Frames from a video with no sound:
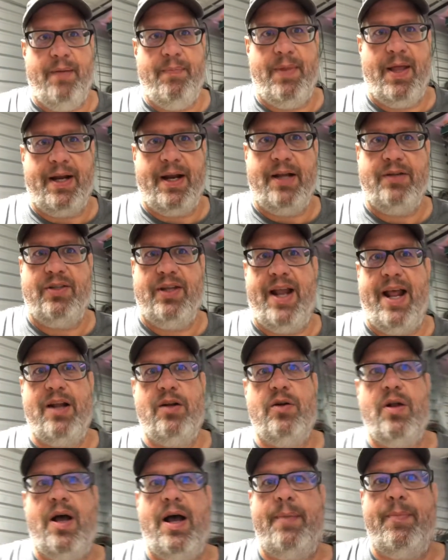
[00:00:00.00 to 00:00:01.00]
like I said, I
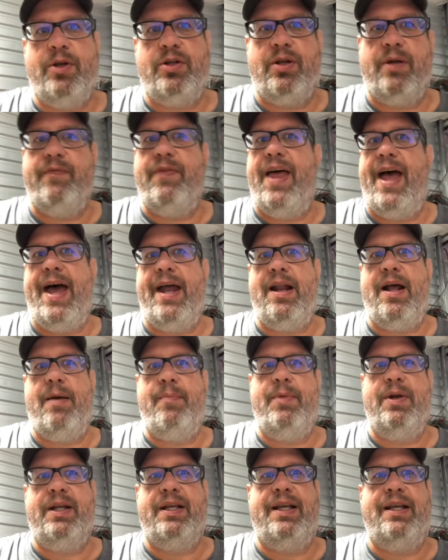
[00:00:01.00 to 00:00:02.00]
don't know how much of that I'm
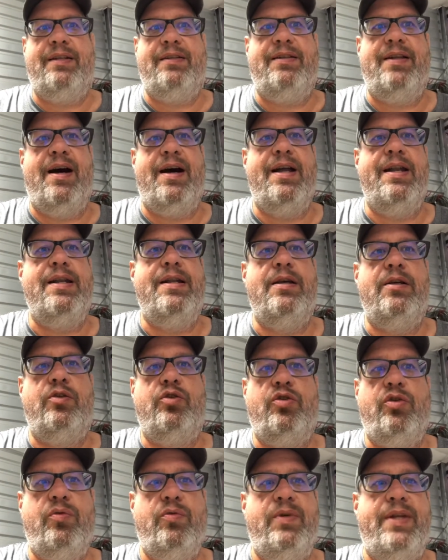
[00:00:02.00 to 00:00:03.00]
going to get done
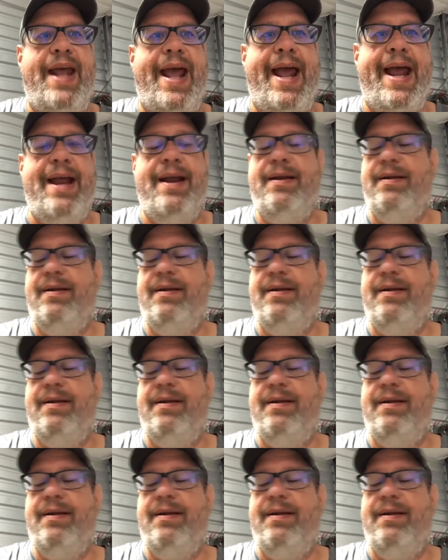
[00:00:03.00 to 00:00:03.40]
today.